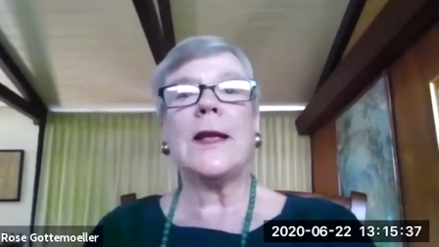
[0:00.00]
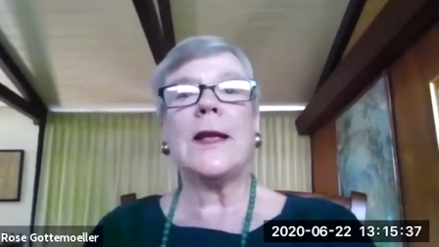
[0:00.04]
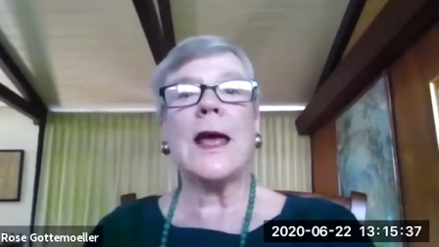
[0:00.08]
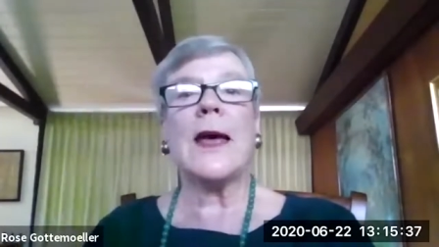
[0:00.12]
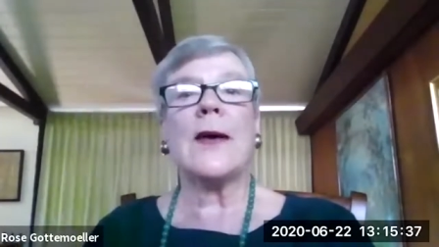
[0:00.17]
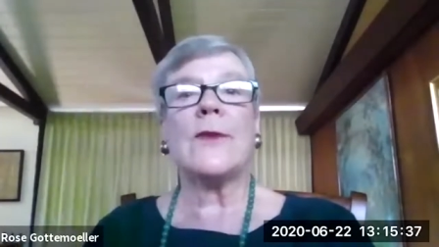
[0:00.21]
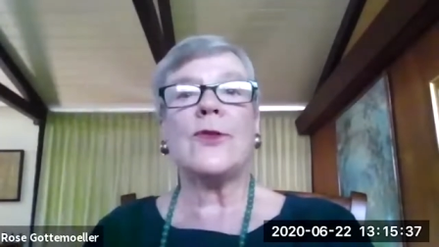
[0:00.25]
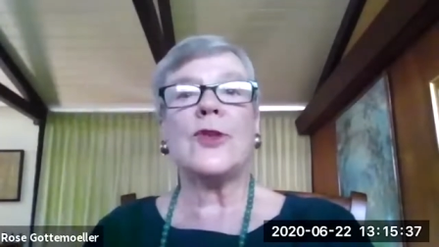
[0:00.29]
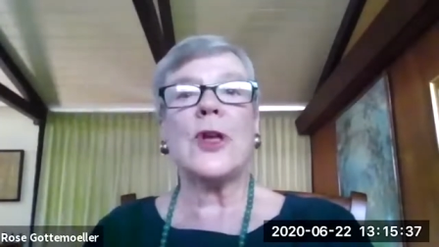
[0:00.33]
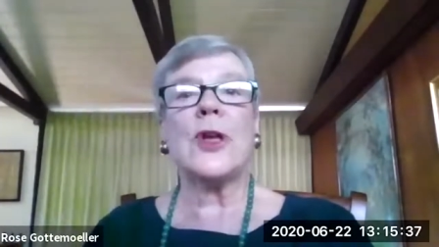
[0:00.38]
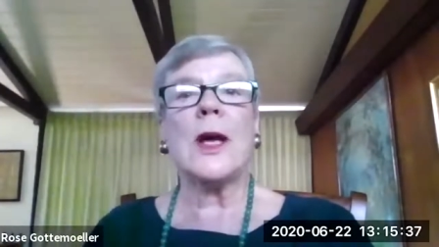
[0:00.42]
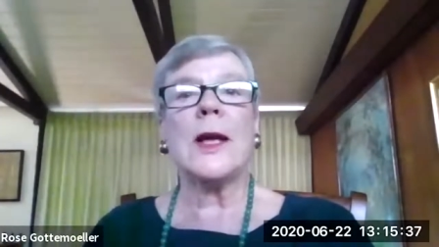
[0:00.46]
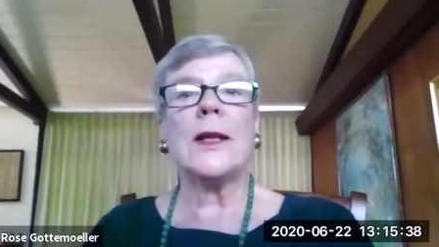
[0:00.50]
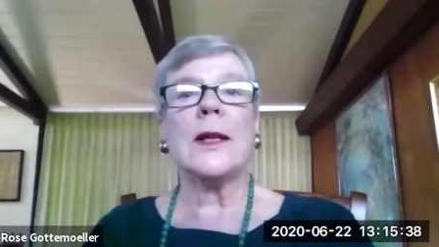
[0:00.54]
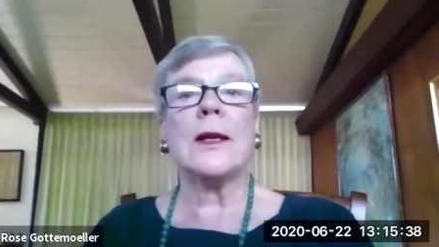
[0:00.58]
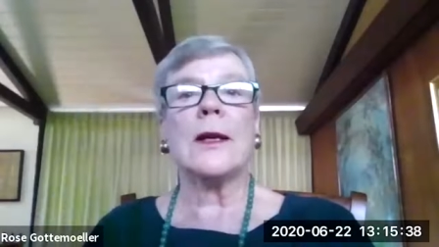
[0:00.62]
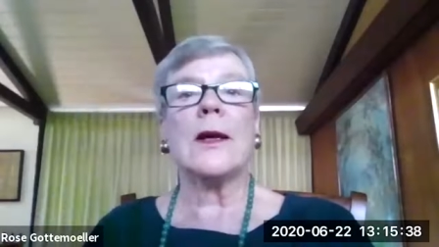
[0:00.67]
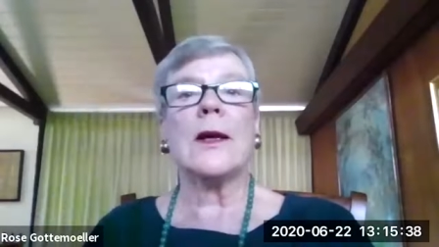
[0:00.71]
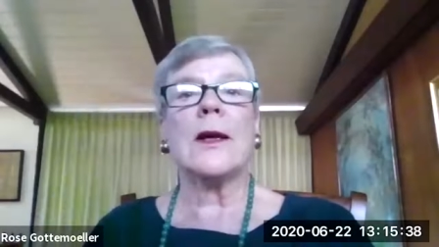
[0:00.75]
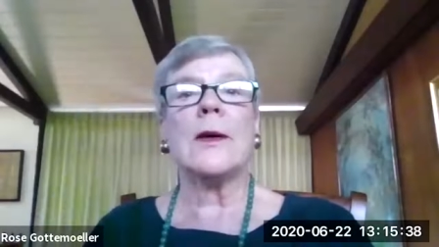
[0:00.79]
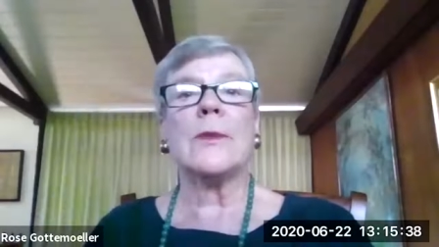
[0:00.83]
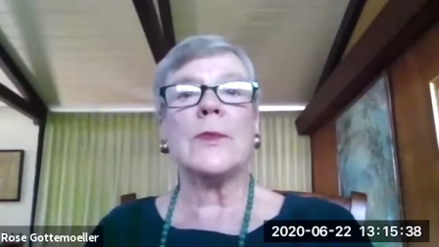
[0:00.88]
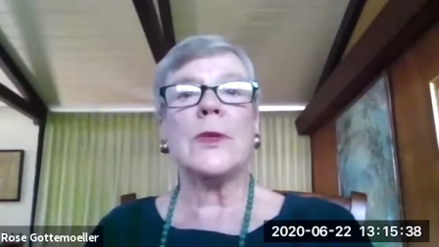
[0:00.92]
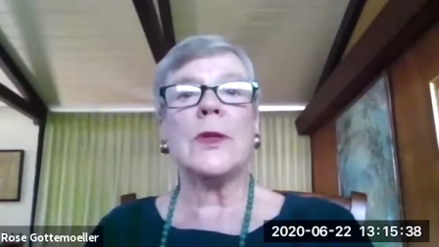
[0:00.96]
to have China
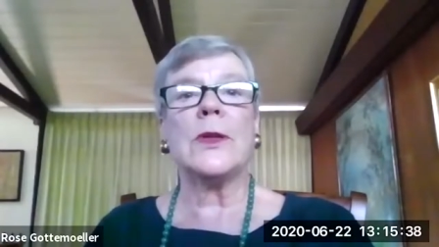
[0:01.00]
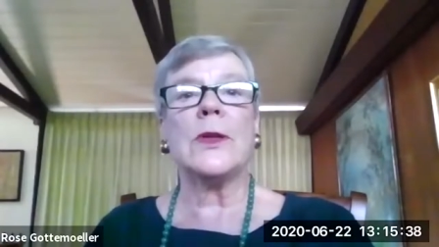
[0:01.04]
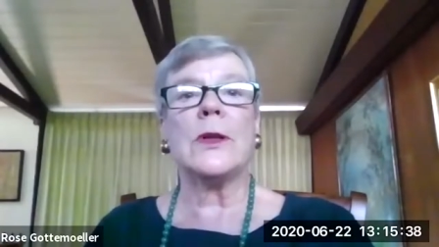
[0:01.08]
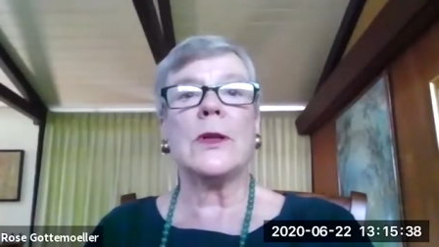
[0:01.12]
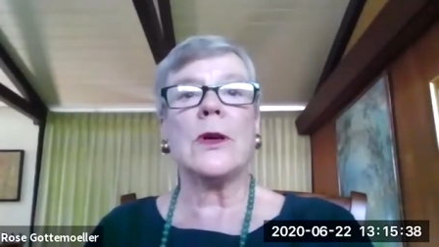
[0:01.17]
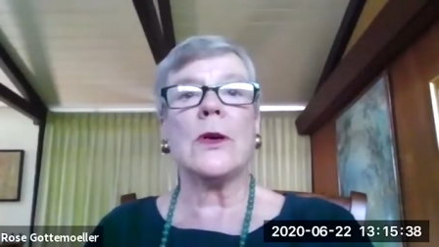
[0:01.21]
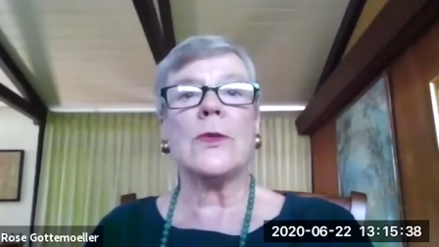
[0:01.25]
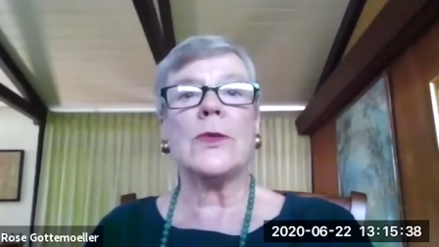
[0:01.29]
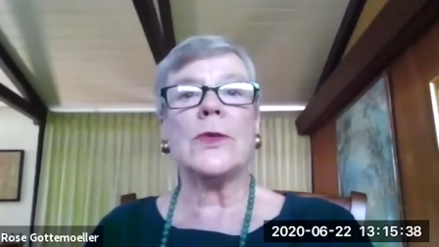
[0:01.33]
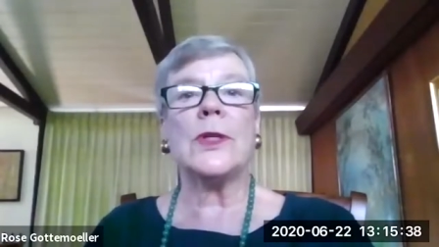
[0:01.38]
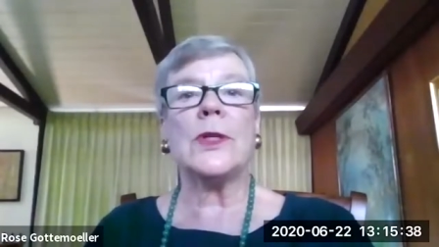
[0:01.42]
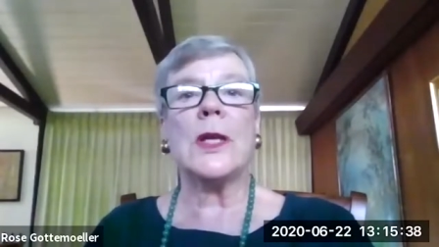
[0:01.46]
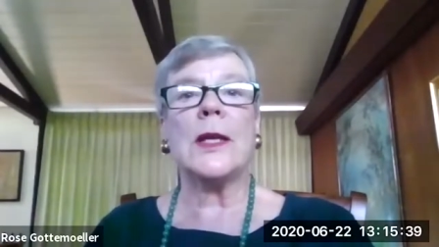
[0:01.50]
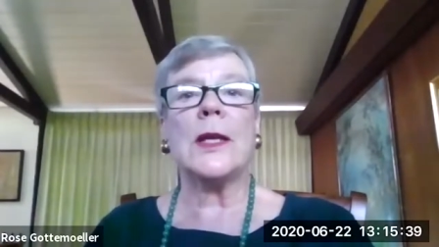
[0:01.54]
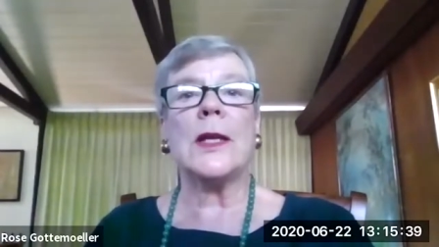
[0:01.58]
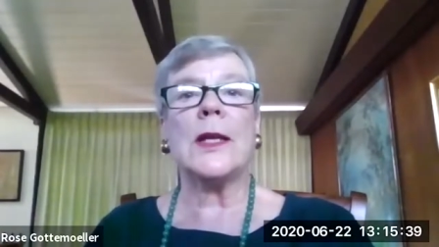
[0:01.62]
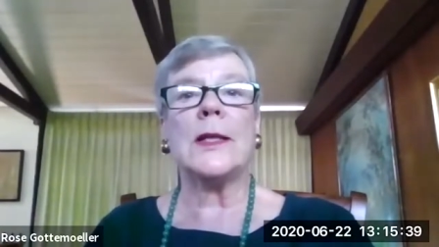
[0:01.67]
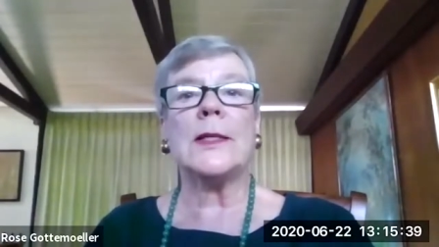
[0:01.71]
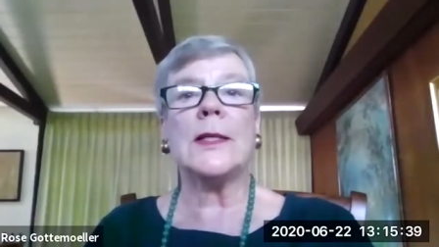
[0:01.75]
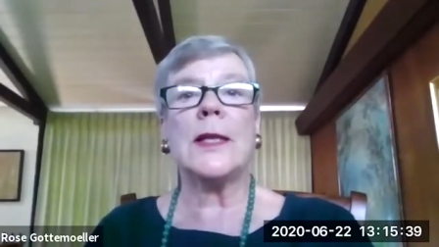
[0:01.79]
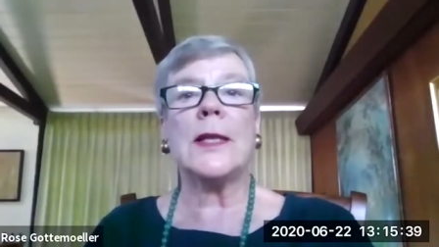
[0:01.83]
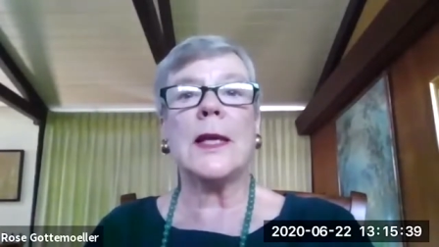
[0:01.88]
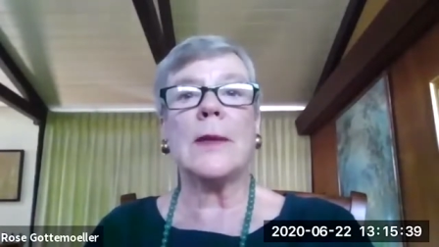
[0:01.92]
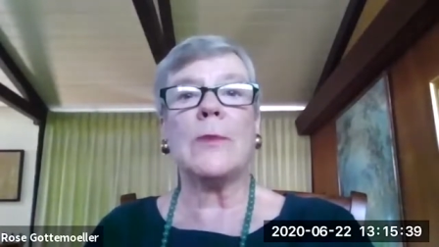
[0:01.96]
come to the
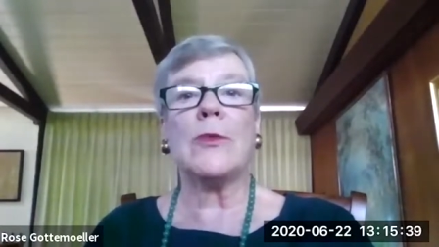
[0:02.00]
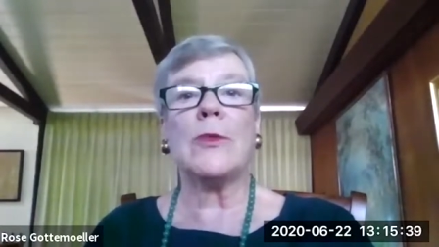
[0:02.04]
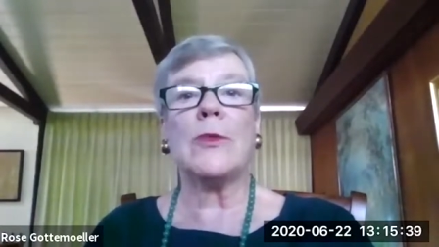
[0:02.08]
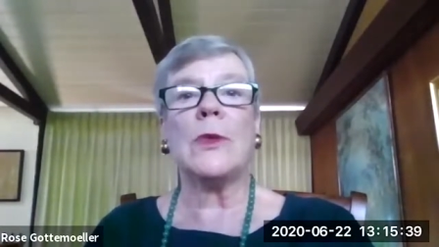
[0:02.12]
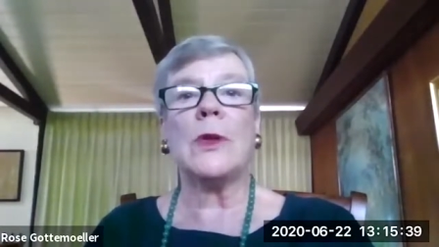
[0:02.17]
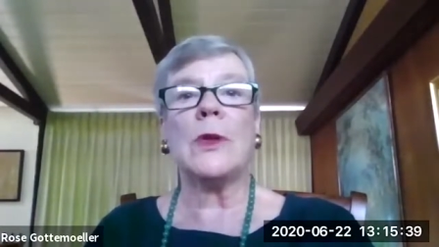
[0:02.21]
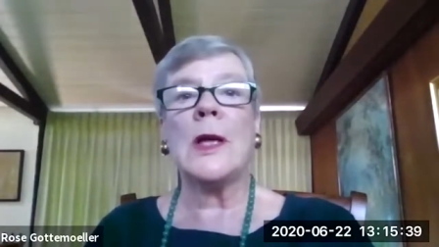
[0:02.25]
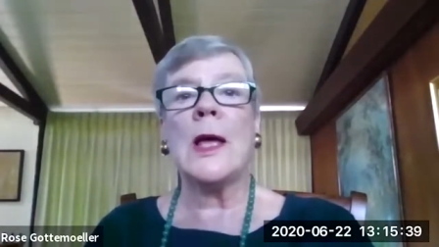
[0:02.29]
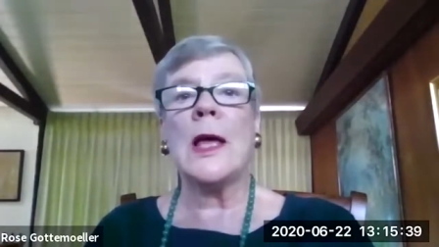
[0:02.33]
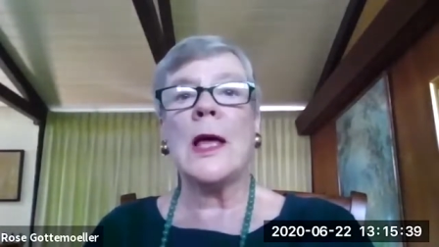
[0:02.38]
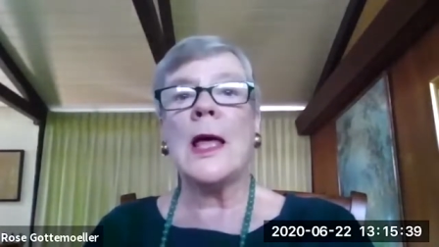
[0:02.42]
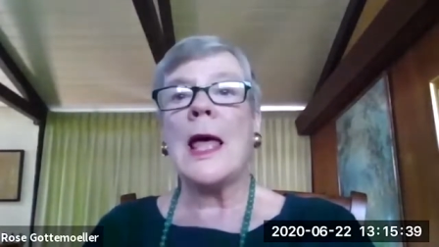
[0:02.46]
negotiating table.